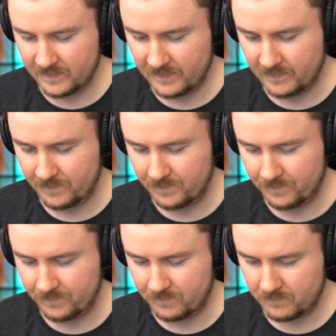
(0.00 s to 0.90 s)

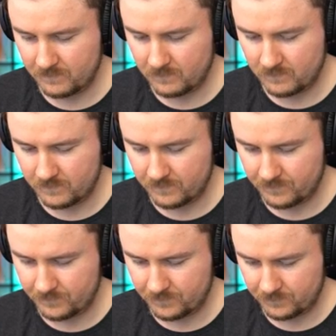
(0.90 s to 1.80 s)

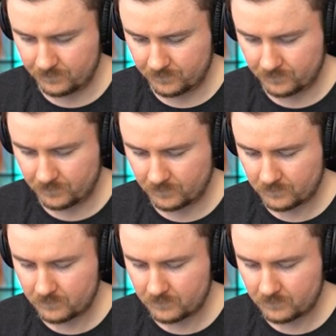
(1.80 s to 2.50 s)
(no one is talking)